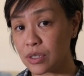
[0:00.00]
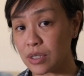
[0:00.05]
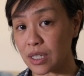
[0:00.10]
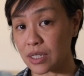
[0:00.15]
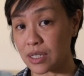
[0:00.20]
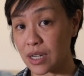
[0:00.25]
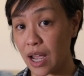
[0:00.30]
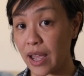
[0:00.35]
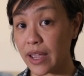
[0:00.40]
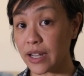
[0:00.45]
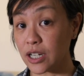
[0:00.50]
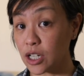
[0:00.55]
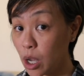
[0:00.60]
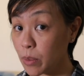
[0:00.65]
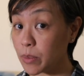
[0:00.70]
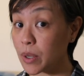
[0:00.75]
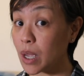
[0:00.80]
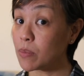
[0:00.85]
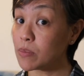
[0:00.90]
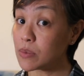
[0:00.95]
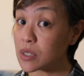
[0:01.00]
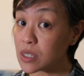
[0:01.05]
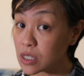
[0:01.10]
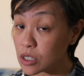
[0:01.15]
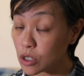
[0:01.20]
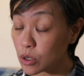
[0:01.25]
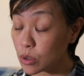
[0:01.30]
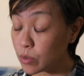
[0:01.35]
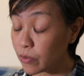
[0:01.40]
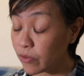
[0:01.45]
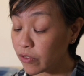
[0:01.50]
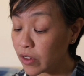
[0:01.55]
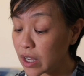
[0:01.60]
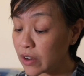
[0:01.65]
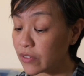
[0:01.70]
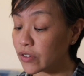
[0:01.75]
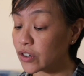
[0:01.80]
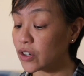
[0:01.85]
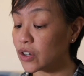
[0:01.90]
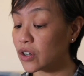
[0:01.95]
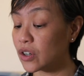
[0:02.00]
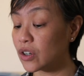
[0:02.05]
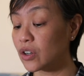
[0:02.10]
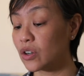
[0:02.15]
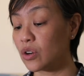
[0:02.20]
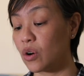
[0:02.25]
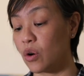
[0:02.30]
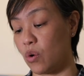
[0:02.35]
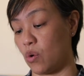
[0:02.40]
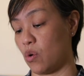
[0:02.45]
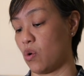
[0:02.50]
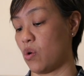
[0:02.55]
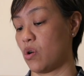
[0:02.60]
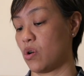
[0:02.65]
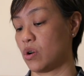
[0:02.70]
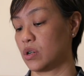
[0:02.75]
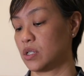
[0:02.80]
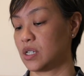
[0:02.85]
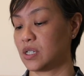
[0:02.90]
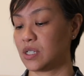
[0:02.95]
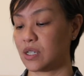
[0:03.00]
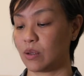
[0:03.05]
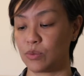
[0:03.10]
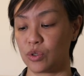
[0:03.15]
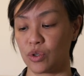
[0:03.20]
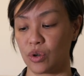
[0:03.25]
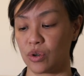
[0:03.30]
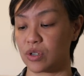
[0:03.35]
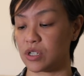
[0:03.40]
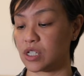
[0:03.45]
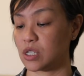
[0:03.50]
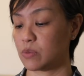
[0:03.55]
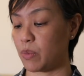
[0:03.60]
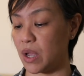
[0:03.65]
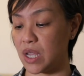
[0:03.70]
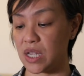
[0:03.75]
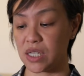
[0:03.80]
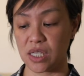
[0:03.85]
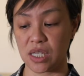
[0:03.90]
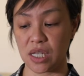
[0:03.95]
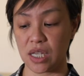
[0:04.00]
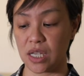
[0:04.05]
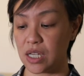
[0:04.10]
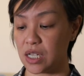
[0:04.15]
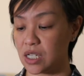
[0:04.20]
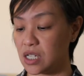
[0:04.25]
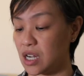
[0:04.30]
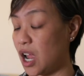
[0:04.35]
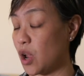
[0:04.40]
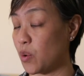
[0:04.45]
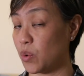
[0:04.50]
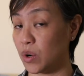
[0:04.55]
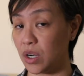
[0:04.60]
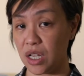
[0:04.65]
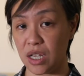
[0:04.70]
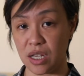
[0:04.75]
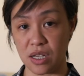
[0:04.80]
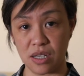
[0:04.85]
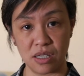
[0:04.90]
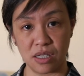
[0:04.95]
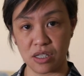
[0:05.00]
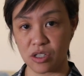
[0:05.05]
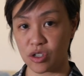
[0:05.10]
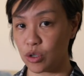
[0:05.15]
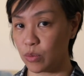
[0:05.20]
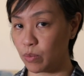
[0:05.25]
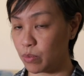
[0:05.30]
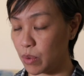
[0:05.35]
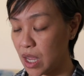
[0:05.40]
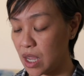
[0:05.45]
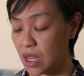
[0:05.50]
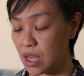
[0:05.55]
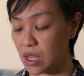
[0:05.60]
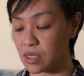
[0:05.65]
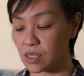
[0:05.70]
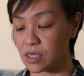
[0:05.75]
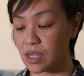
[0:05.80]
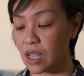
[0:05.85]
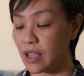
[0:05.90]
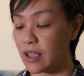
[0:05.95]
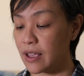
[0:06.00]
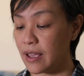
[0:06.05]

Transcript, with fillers: the Thai tom yum soup flavor, or just some sort of spicy Taiwanese soup base.